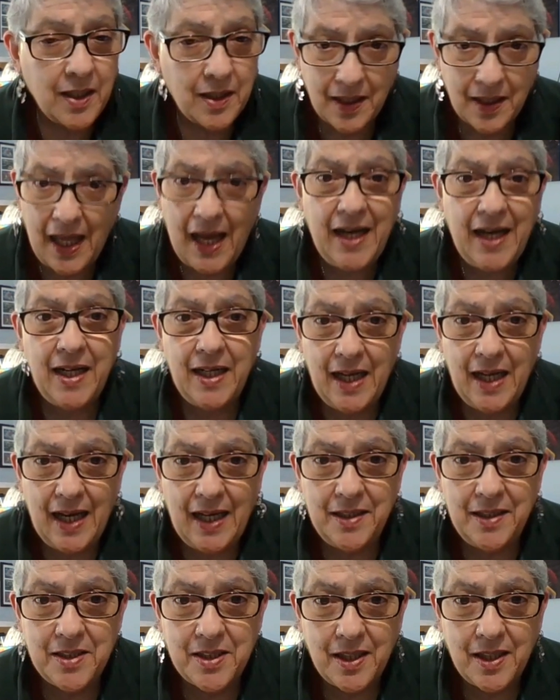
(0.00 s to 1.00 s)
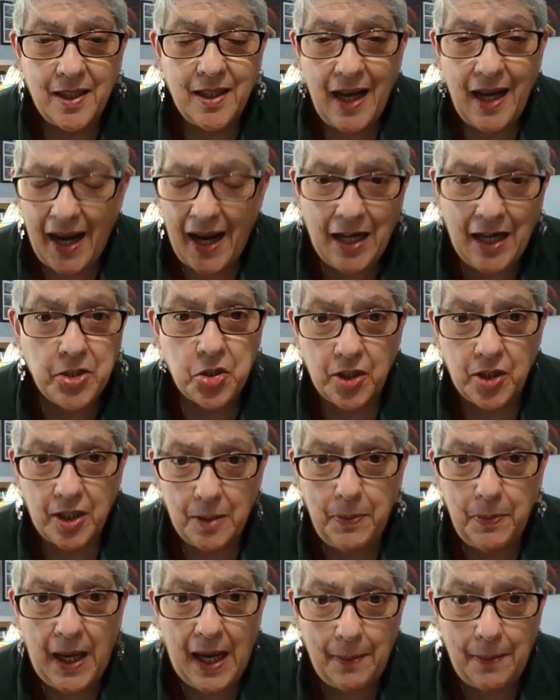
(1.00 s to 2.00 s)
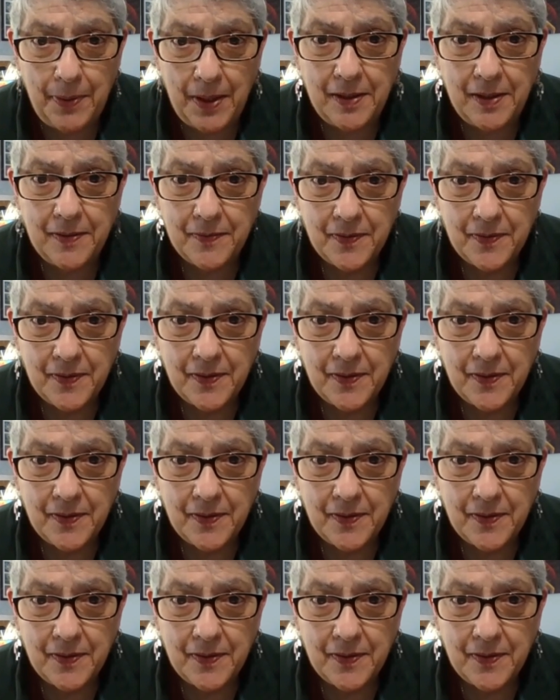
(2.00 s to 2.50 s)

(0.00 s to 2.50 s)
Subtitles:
lionize Ashley Babbitt,